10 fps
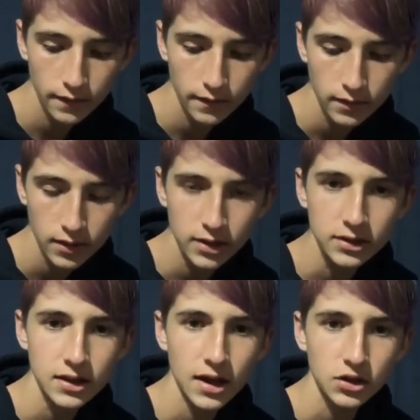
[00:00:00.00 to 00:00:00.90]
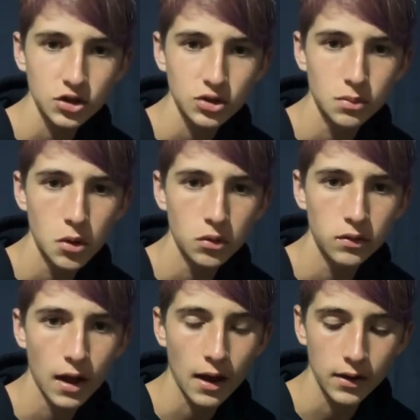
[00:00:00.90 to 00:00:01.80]
it's not smooth
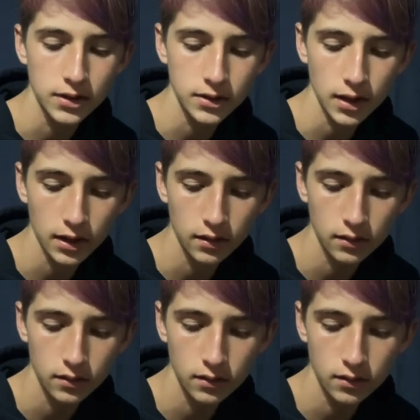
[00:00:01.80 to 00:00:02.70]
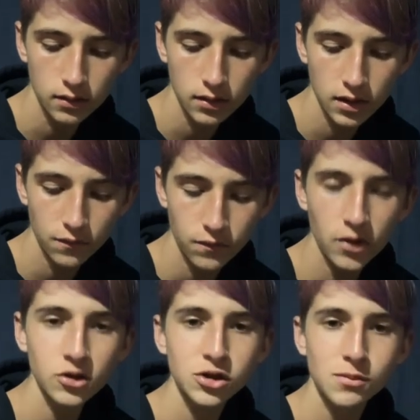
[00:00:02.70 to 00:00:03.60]
out. It's like, it
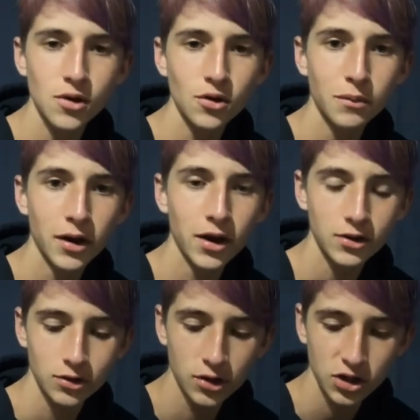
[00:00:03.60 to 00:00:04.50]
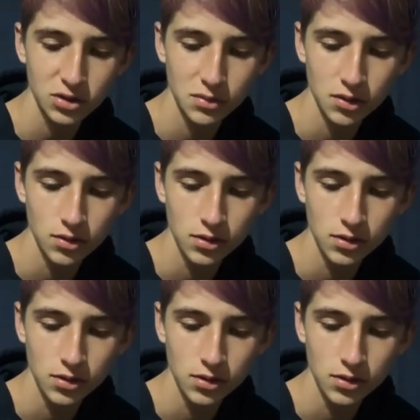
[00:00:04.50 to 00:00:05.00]
feels smooth, but it doesn't look smooth.